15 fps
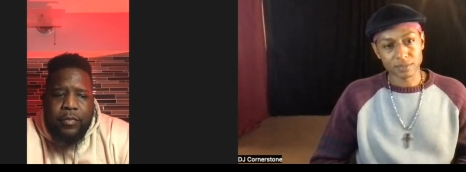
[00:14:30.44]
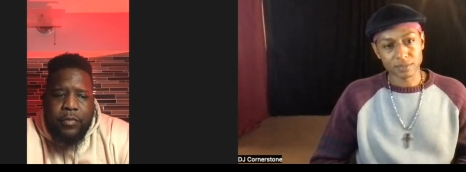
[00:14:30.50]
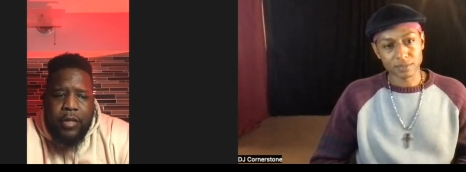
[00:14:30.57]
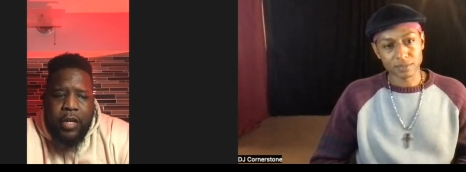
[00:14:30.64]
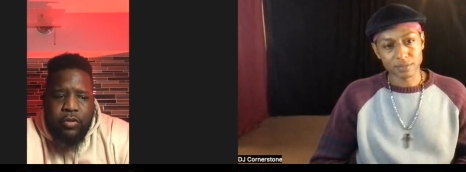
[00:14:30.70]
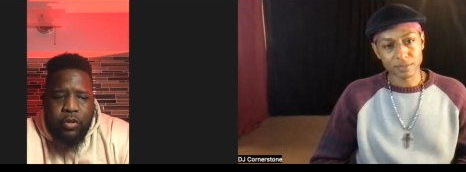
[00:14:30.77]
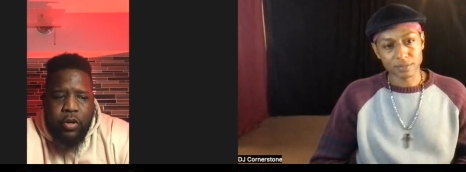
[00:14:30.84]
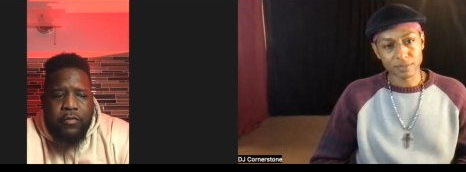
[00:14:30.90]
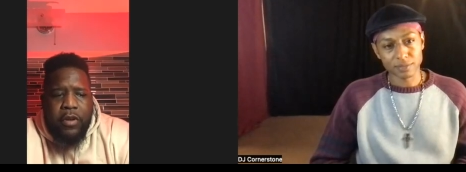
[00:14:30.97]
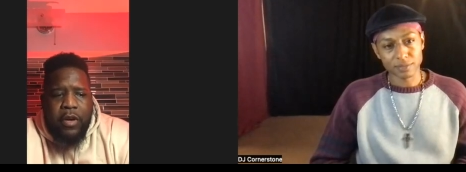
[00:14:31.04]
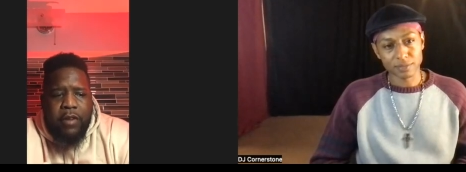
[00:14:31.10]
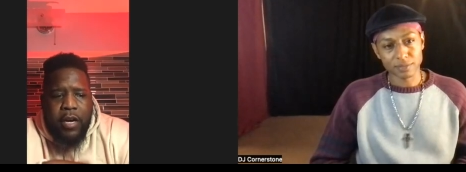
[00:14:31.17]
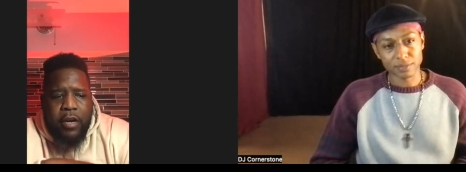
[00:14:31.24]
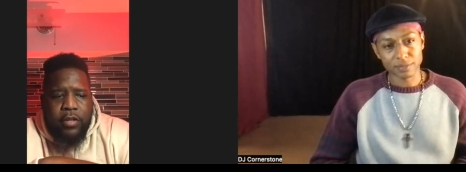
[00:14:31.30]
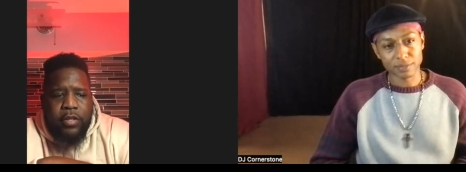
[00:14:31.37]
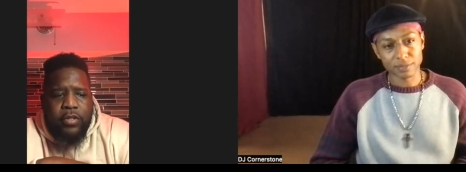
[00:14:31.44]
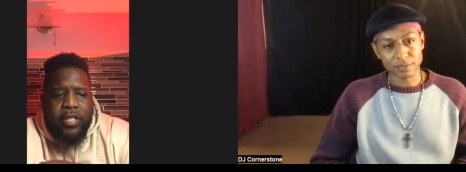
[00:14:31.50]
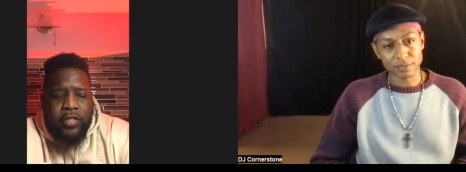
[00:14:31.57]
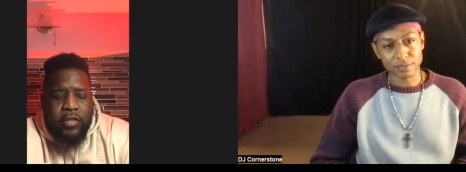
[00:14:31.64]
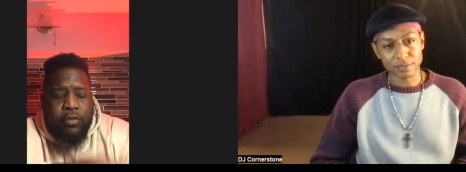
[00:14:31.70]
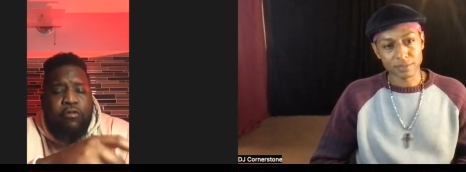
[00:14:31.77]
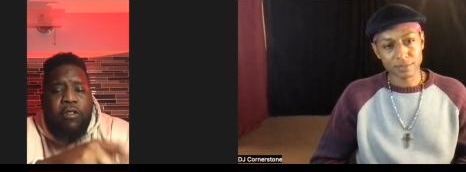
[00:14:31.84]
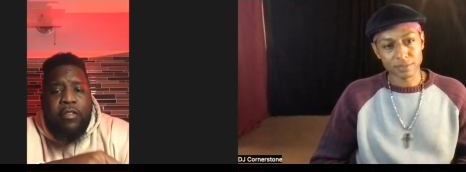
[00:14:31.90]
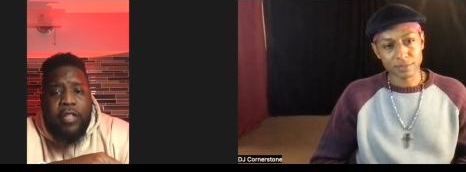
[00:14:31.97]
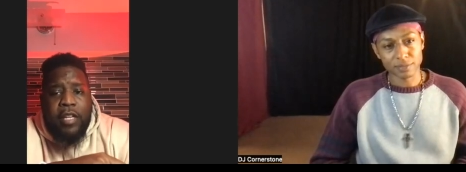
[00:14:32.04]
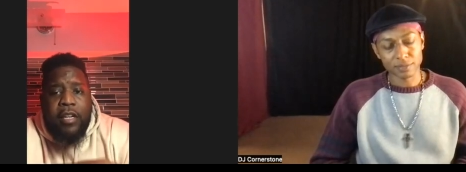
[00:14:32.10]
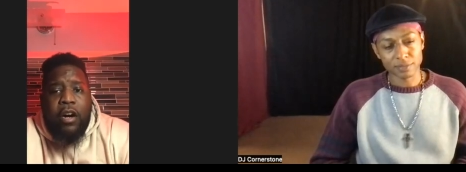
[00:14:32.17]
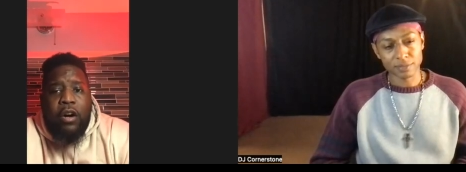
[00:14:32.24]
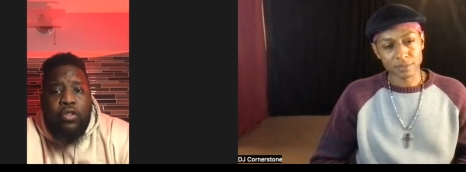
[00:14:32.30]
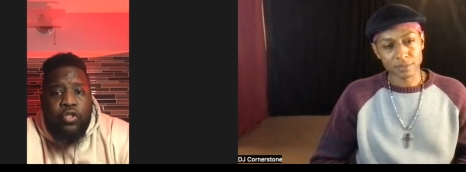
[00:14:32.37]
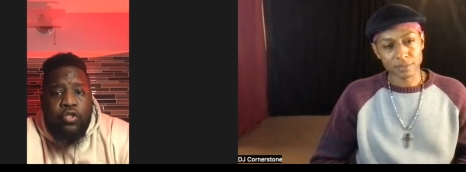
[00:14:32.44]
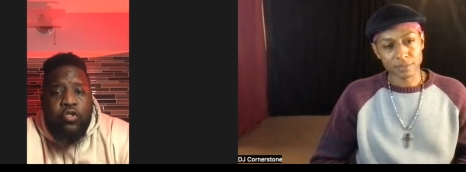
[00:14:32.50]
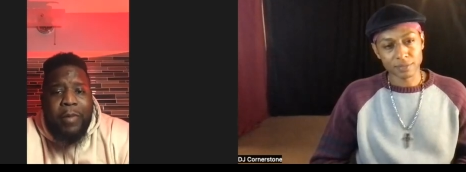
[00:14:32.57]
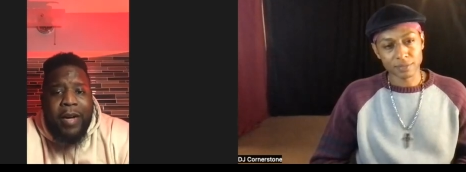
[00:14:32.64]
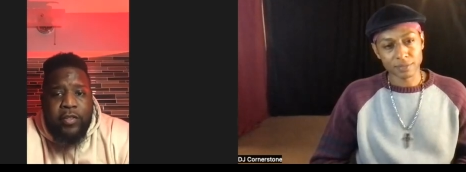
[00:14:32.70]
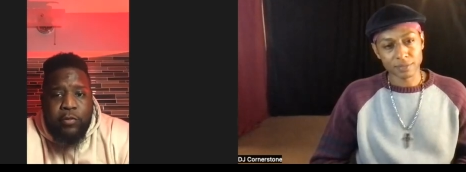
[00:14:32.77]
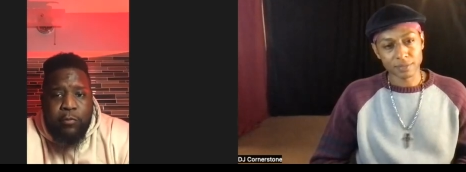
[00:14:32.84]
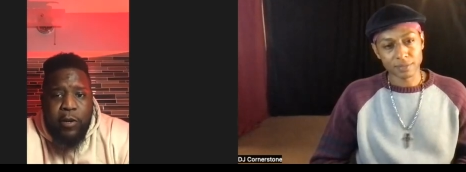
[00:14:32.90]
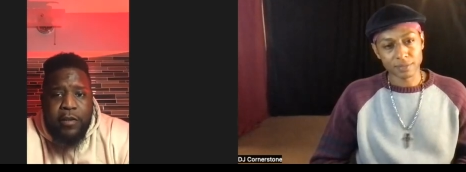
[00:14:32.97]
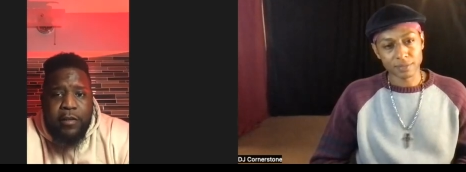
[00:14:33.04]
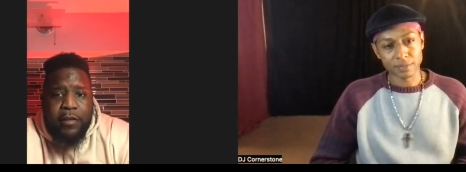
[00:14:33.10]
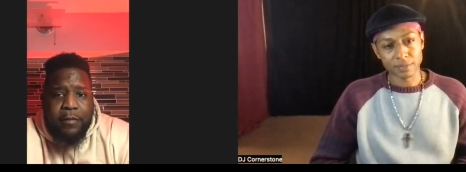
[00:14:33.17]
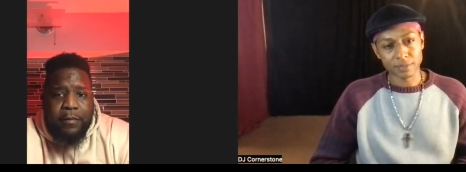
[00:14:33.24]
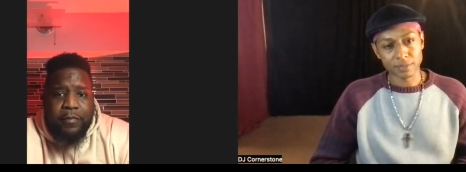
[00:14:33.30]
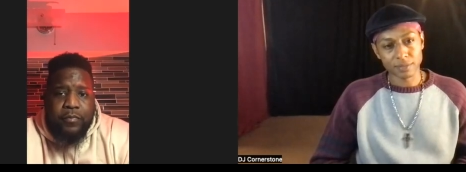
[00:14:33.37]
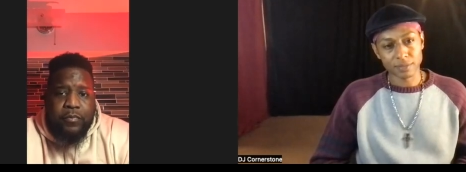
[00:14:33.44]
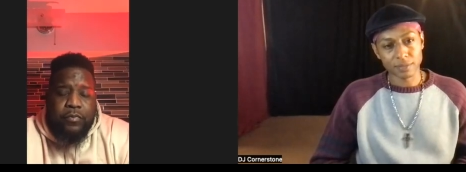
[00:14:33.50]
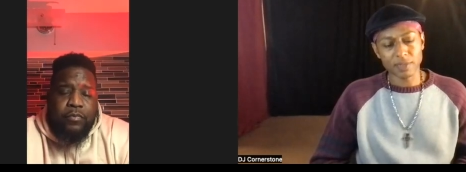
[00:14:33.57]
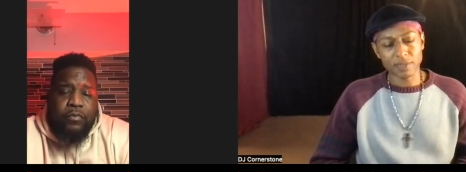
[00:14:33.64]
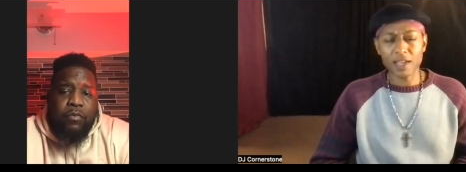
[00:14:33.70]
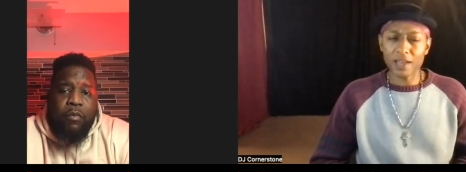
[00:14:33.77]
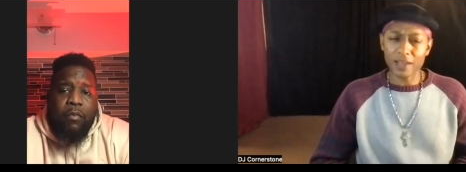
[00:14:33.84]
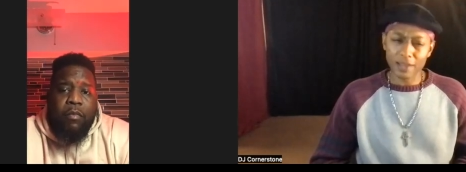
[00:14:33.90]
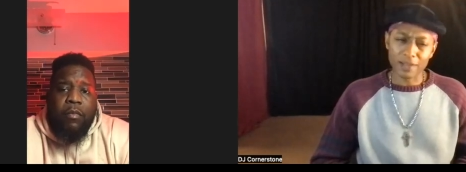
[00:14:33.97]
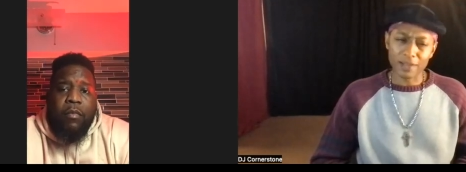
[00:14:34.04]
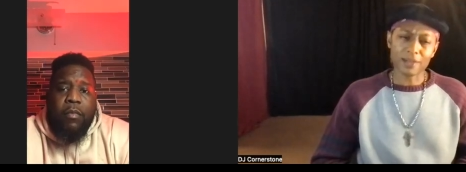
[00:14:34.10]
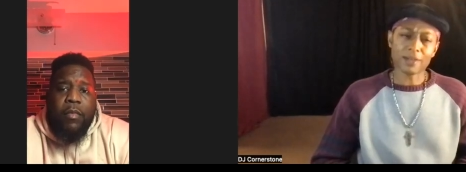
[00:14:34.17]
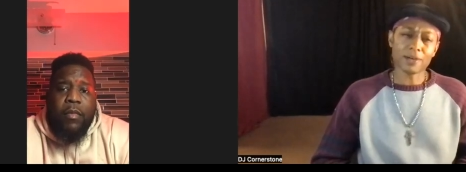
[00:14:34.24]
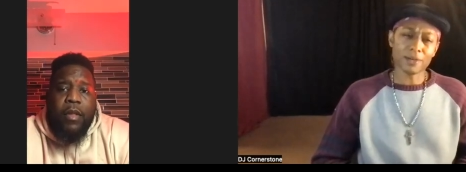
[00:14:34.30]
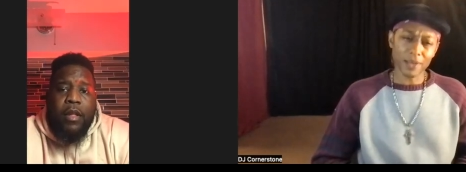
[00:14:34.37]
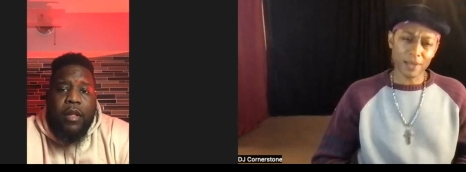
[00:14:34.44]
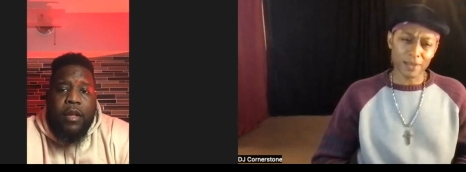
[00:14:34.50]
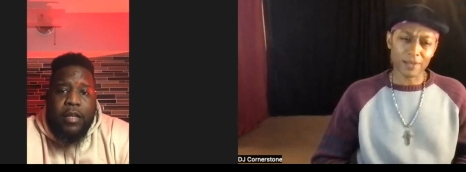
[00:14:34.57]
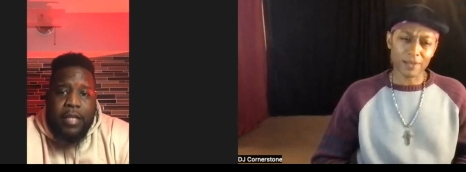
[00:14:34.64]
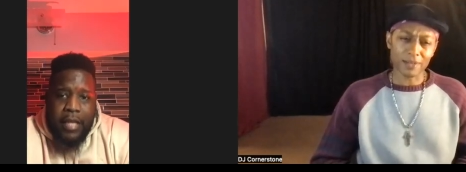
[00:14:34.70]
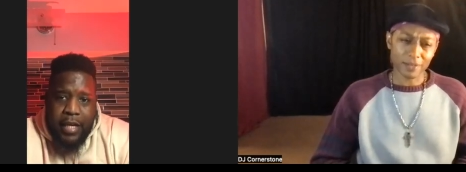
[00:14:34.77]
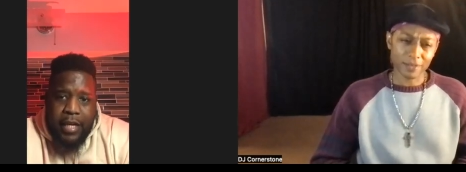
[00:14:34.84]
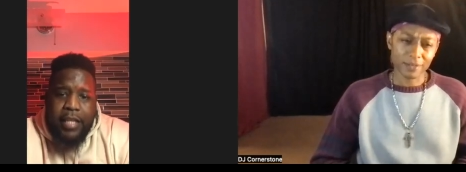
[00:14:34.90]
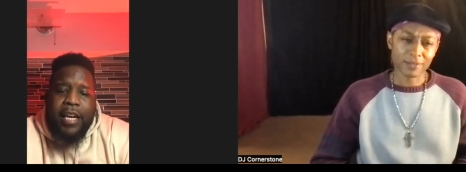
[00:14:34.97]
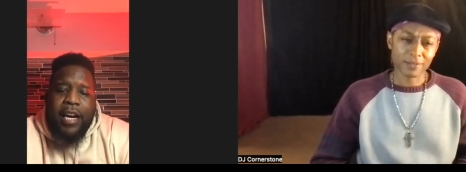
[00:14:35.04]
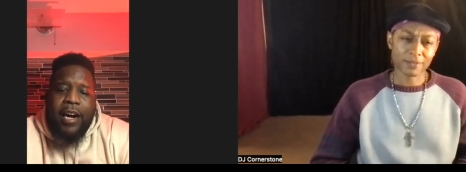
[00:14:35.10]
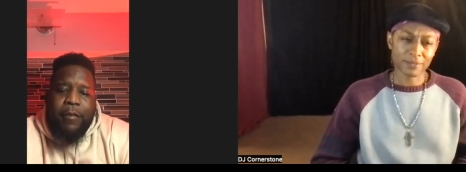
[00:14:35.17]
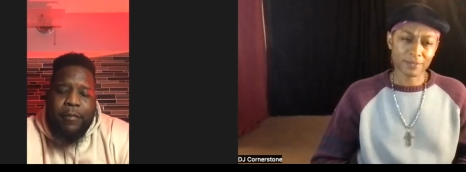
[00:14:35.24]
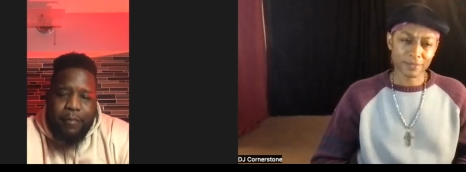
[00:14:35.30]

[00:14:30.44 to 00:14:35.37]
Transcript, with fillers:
Speaker 1: I don't know if you ever heard of, just a crew out there called Juneboundz World. Yeah, oh yeah. Yeah, yeah.